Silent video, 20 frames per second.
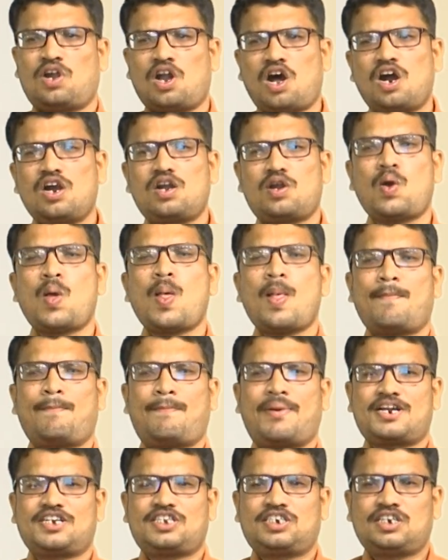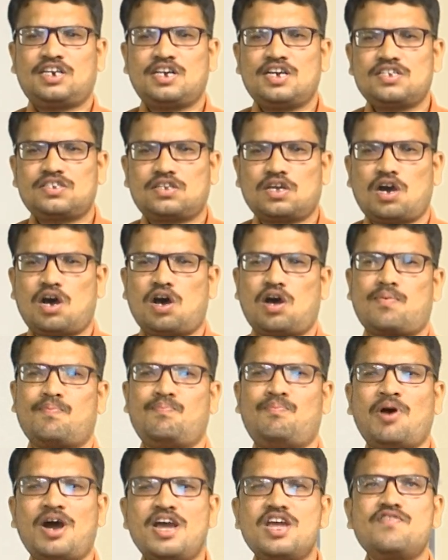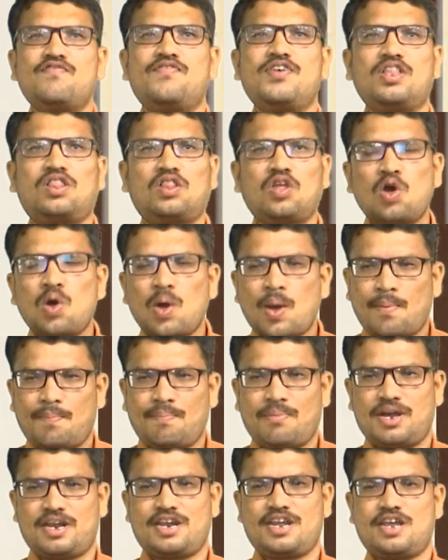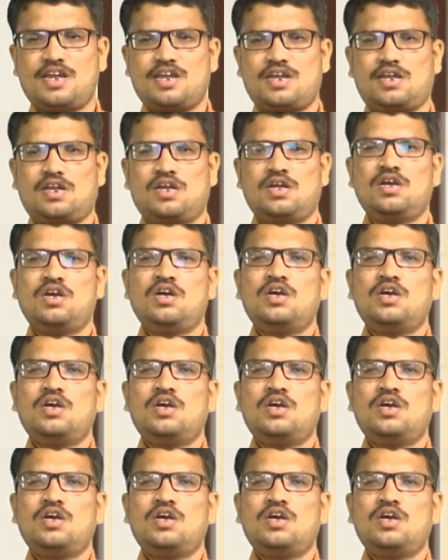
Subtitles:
not purchase or buy with money.